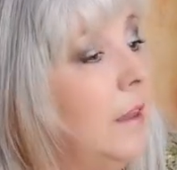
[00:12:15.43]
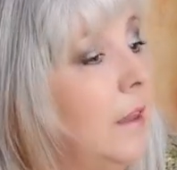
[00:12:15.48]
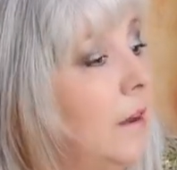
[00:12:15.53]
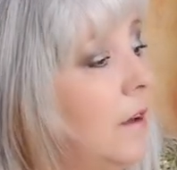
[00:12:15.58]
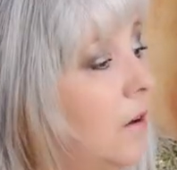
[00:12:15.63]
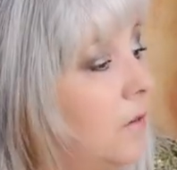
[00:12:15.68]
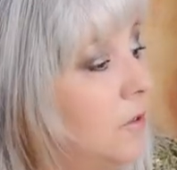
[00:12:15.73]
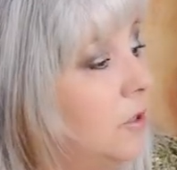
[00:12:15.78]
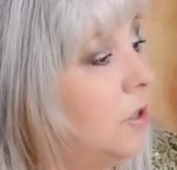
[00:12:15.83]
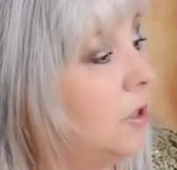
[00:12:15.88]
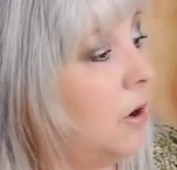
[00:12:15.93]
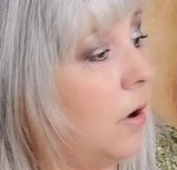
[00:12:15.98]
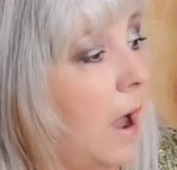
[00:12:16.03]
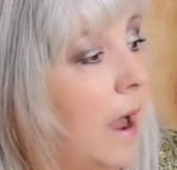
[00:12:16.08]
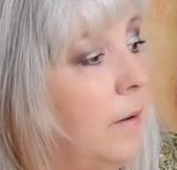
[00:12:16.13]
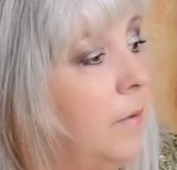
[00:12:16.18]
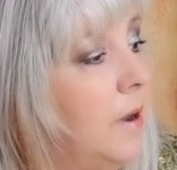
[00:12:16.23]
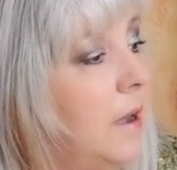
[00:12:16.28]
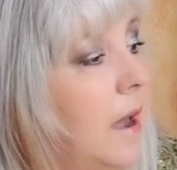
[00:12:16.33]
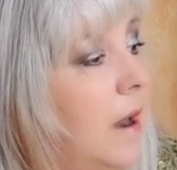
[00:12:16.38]
You know, so
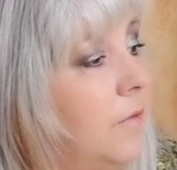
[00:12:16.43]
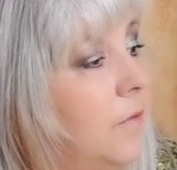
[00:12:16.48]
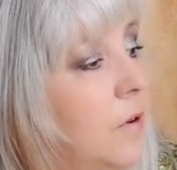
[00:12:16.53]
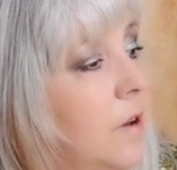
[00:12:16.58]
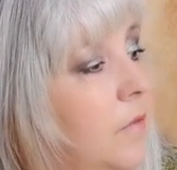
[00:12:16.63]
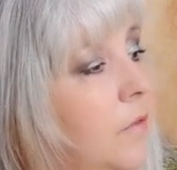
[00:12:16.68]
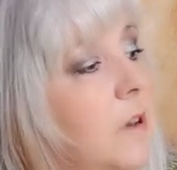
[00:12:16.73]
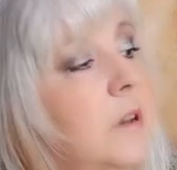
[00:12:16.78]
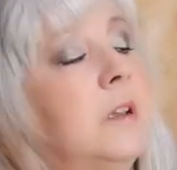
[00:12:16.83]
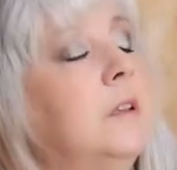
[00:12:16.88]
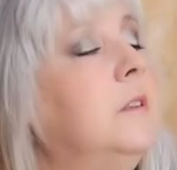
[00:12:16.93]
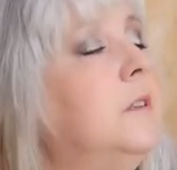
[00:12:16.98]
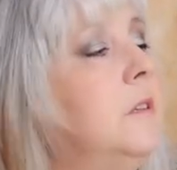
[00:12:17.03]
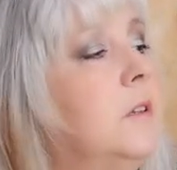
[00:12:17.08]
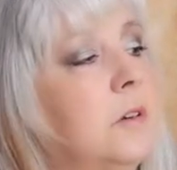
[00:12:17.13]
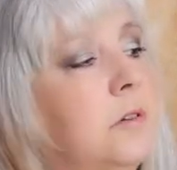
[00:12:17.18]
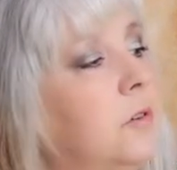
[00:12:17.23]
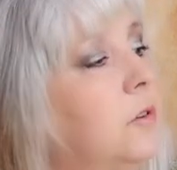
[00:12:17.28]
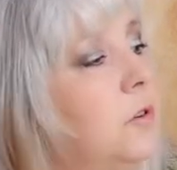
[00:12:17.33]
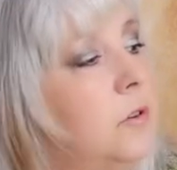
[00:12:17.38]
I would never even consider